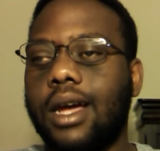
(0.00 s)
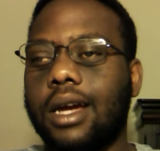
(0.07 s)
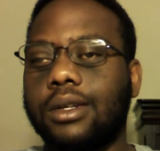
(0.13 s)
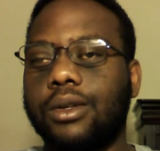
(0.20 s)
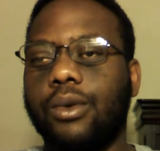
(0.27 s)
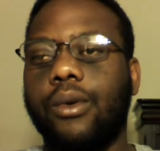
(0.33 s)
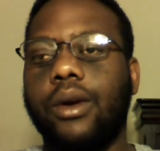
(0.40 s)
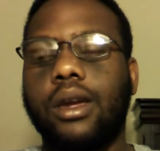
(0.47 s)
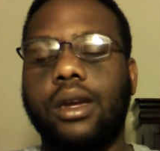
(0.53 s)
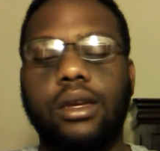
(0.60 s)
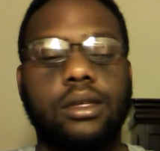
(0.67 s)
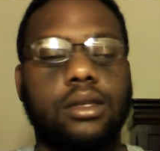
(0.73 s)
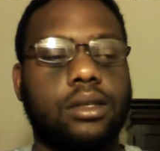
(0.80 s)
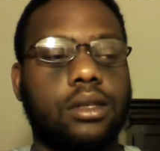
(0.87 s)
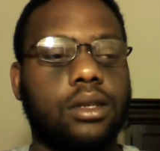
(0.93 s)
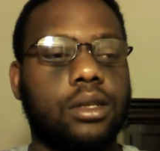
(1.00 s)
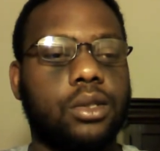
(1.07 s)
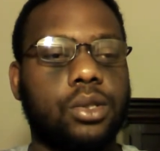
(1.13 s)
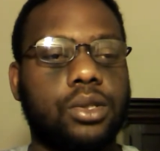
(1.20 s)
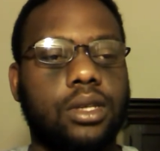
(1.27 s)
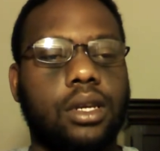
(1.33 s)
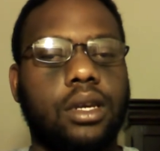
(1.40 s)
Dr. Rank is an
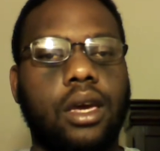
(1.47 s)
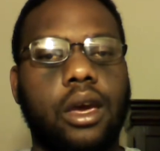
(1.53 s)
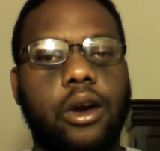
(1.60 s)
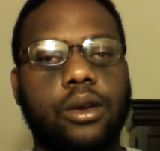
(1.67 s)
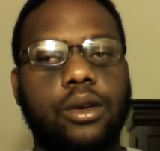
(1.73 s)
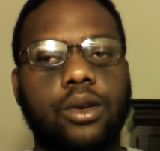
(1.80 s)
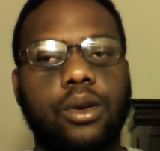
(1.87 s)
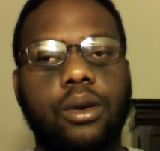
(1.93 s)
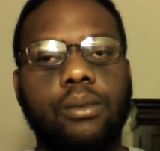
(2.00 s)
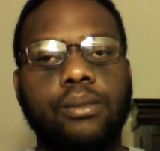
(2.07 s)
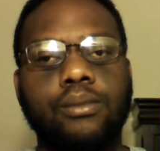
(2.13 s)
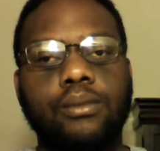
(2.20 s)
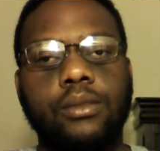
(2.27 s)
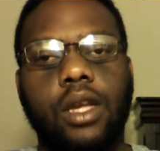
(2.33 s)
interesting character.